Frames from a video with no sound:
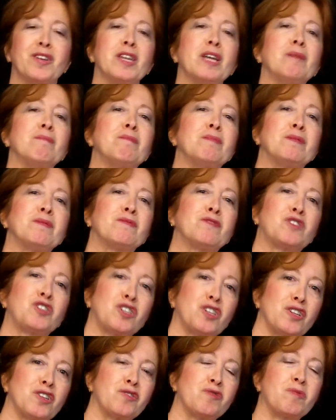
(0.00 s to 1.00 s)
the number of
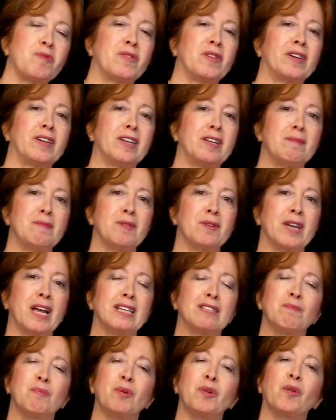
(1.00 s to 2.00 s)
children that are
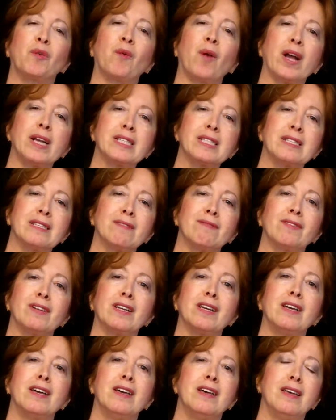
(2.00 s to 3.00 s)
immunized,
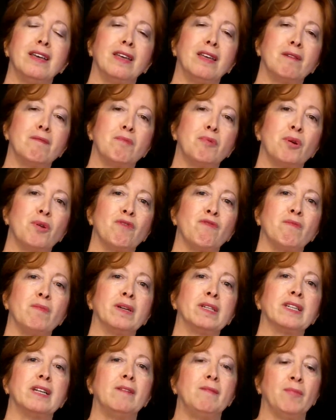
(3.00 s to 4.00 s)
progressively
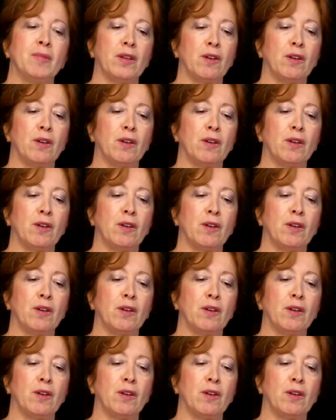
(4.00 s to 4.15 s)
improvement.